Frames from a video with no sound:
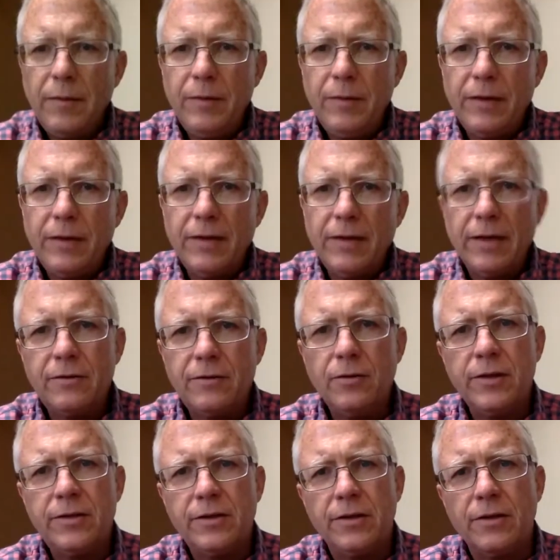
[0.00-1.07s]
without getting too
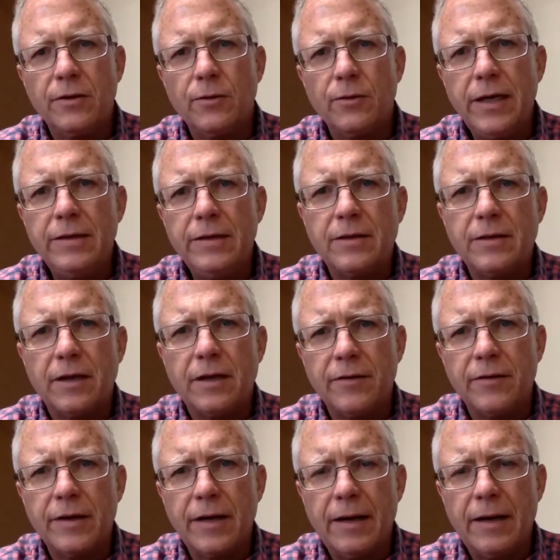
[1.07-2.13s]
much into the weeds of
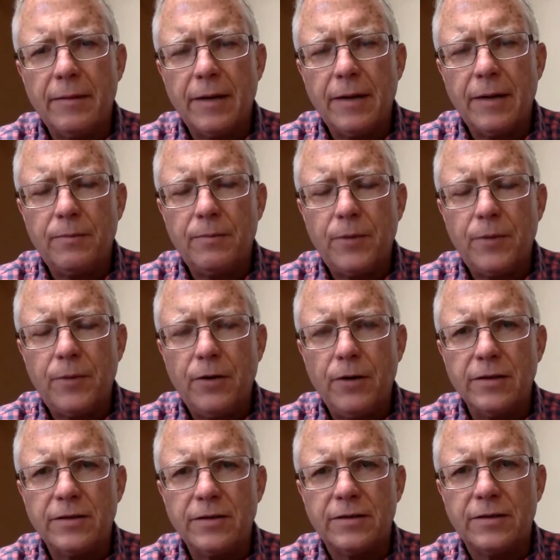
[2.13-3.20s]
it, I'm
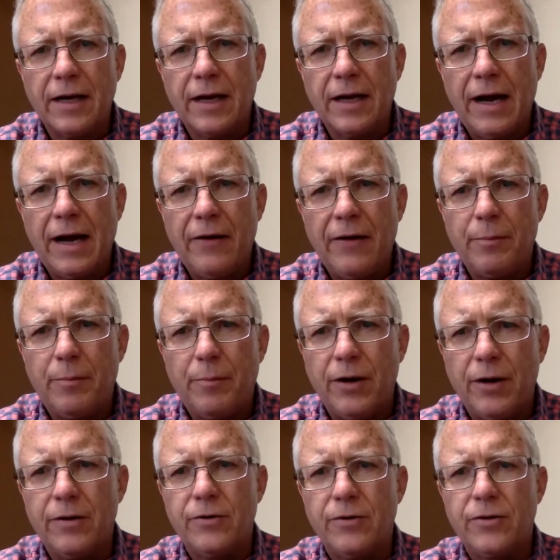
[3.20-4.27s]
curious as to how the
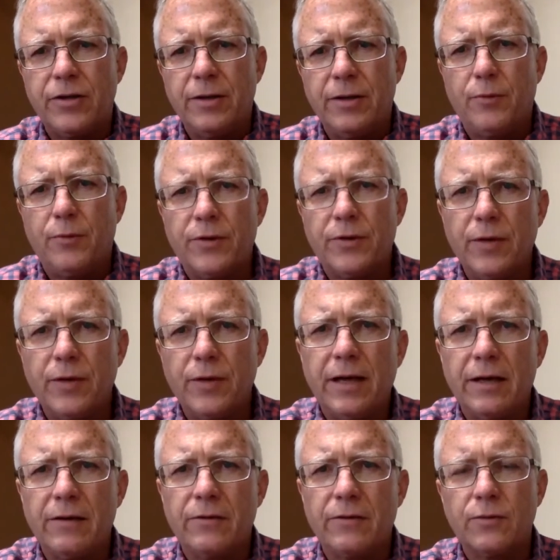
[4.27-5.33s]
partnership with the
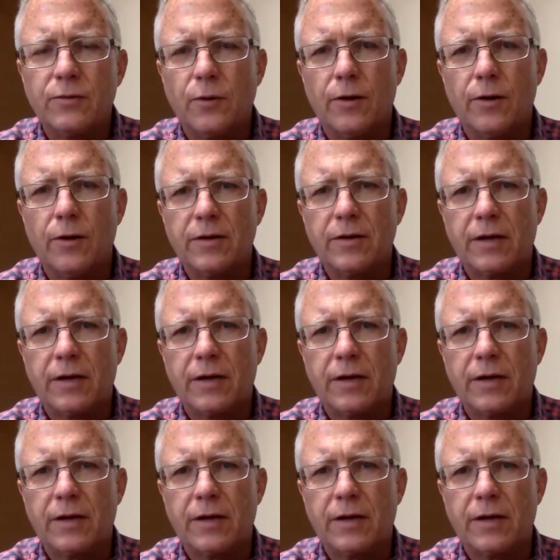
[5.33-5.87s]
retailers works.